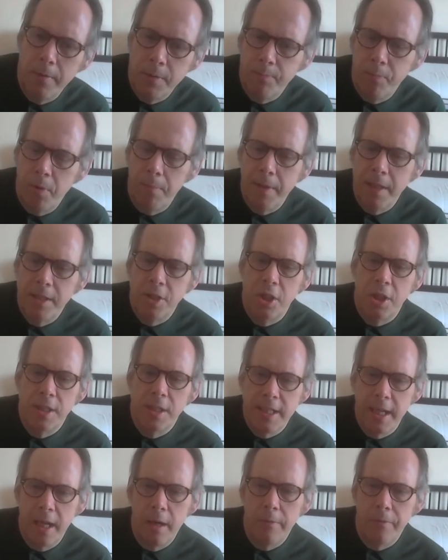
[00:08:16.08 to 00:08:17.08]
probably, as you can
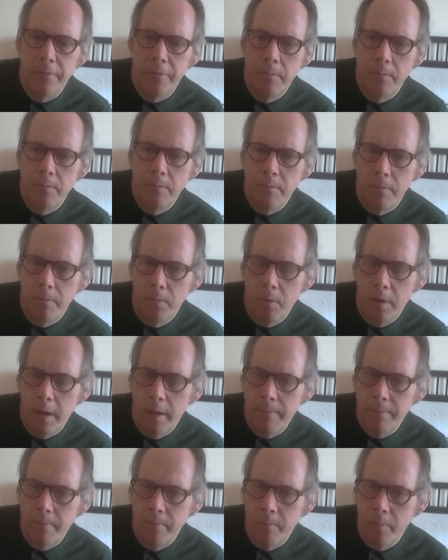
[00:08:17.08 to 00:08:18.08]
tell from what
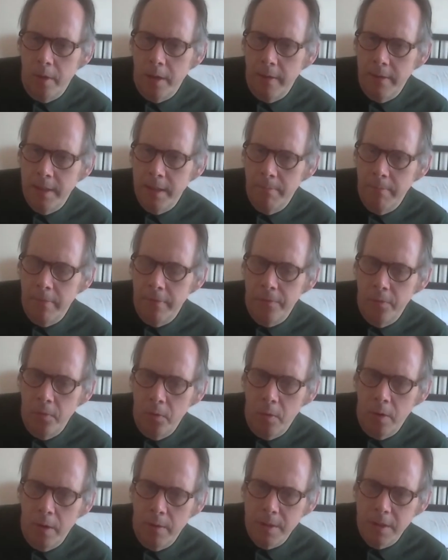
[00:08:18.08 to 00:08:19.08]
I've done
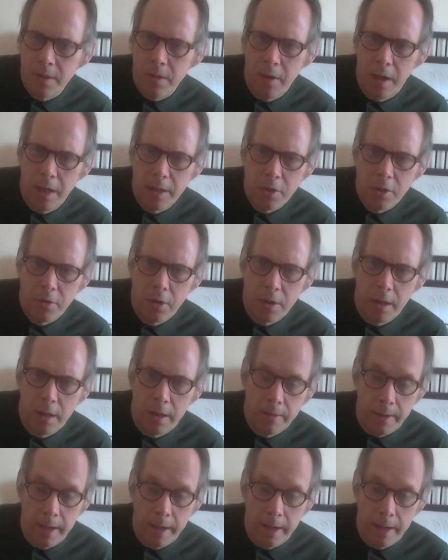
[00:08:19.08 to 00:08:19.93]
before, I was quite strong.